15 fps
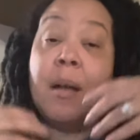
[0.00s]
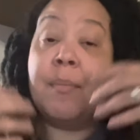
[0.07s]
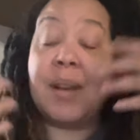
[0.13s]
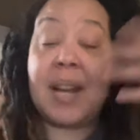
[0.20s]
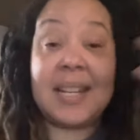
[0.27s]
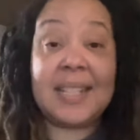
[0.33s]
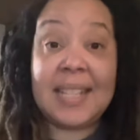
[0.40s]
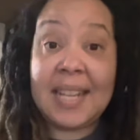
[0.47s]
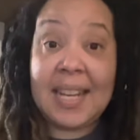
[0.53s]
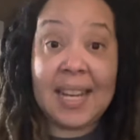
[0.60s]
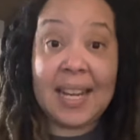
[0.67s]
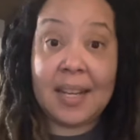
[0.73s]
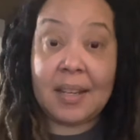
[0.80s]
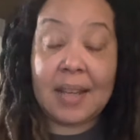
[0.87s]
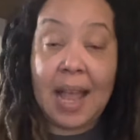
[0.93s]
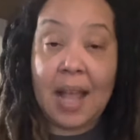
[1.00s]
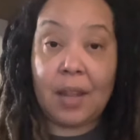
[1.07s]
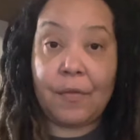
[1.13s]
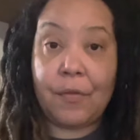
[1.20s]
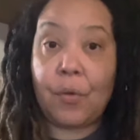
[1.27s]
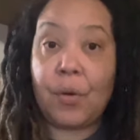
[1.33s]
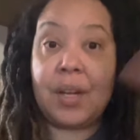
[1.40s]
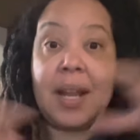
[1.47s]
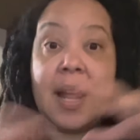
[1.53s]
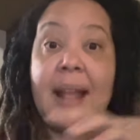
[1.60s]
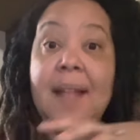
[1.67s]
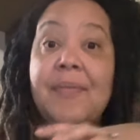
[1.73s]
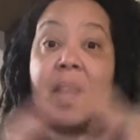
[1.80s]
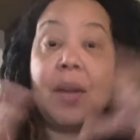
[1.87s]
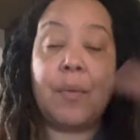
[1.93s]
But I did it in California,
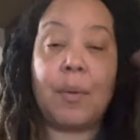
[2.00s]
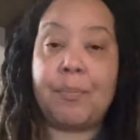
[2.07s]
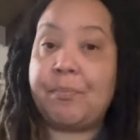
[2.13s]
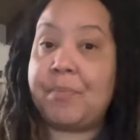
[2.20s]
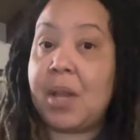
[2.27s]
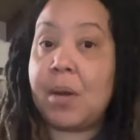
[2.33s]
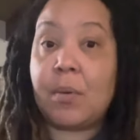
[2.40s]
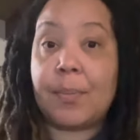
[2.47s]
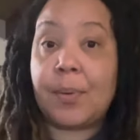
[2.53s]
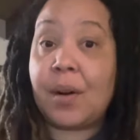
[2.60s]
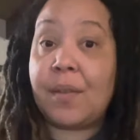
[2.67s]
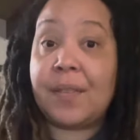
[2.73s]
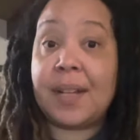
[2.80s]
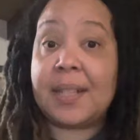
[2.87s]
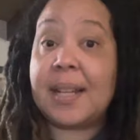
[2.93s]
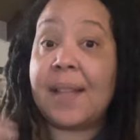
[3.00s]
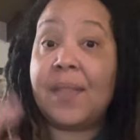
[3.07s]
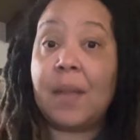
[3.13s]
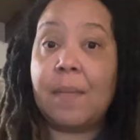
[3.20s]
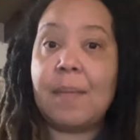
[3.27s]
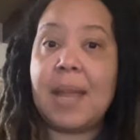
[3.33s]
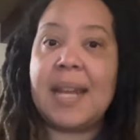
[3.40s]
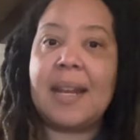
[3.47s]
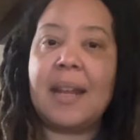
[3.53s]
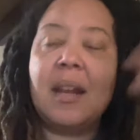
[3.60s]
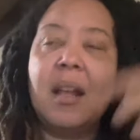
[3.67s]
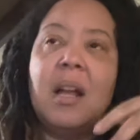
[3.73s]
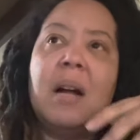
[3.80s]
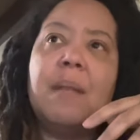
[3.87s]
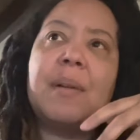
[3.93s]
and they were perfect, and they made it.
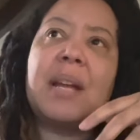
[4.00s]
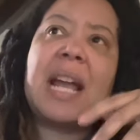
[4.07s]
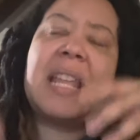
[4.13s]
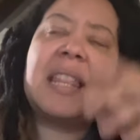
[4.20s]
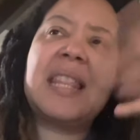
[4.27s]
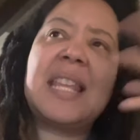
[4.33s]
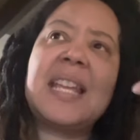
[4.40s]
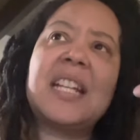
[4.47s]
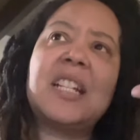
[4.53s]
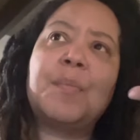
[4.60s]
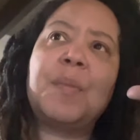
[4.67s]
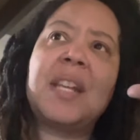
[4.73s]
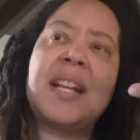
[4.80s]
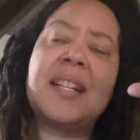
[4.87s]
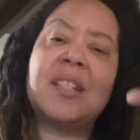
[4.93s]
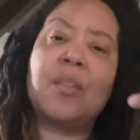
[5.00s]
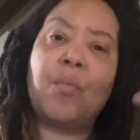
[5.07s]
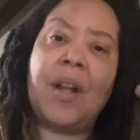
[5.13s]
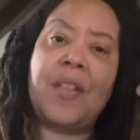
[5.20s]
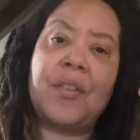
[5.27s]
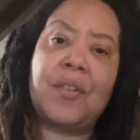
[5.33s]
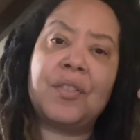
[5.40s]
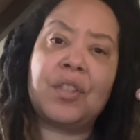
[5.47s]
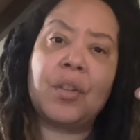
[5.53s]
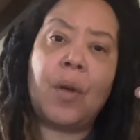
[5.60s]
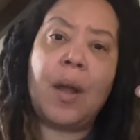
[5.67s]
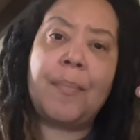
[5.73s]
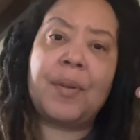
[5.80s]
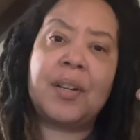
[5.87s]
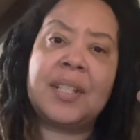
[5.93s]
But I think it's because the weather is so
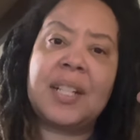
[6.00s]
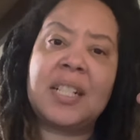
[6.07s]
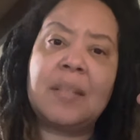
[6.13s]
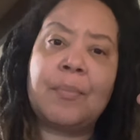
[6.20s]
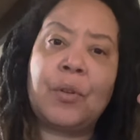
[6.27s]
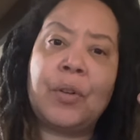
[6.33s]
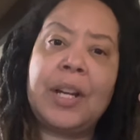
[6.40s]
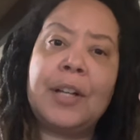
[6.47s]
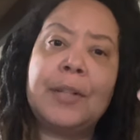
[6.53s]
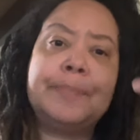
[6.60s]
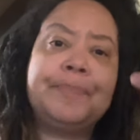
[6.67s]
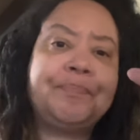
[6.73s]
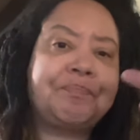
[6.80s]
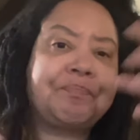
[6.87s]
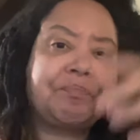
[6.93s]
unpredictable here.